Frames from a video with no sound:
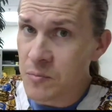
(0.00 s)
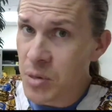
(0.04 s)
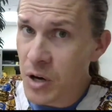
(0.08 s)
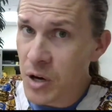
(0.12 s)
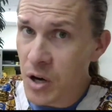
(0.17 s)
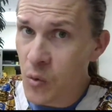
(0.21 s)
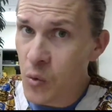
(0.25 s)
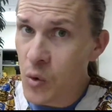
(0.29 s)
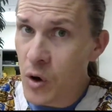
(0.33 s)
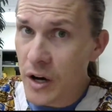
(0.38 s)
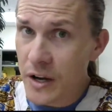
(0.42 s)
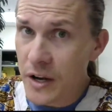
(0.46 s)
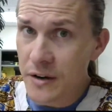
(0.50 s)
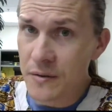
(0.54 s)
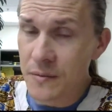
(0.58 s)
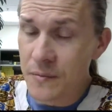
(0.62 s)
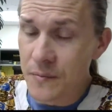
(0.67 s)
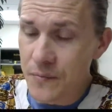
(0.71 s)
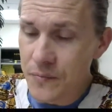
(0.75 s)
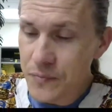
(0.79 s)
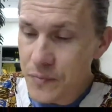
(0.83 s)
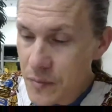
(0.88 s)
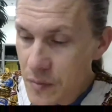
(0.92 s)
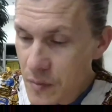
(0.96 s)
Pick one.
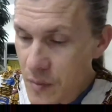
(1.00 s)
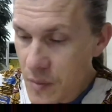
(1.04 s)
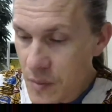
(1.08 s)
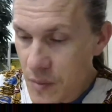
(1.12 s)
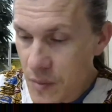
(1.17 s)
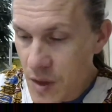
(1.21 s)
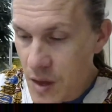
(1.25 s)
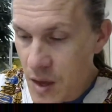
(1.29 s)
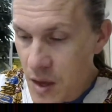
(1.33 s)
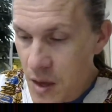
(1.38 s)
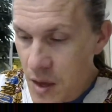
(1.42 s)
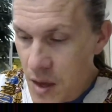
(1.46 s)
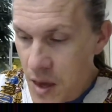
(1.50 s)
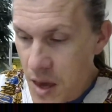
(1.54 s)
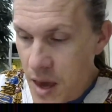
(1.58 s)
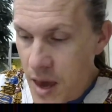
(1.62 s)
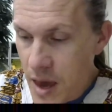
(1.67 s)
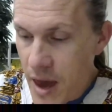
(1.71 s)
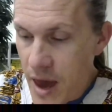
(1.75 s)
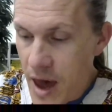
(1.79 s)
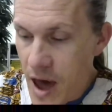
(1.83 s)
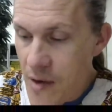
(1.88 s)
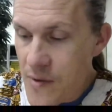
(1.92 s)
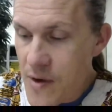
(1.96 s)

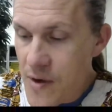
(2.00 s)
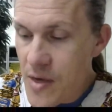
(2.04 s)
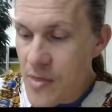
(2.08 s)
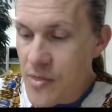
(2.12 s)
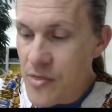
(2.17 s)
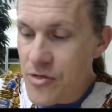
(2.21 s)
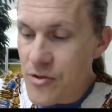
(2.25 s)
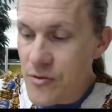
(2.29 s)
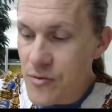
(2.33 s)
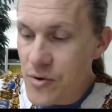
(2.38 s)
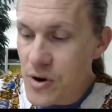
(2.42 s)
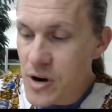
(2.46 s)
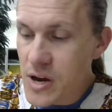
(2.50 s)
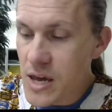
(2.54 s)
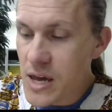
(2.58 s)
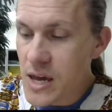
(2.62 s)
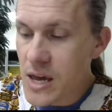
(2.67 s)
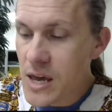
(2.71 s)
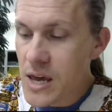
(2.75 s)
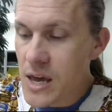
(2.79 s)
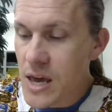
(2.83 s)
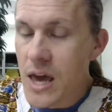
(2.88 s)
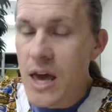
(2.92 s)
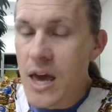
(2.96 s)
And then
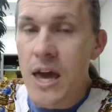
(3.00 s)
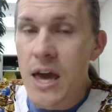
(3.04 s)
3,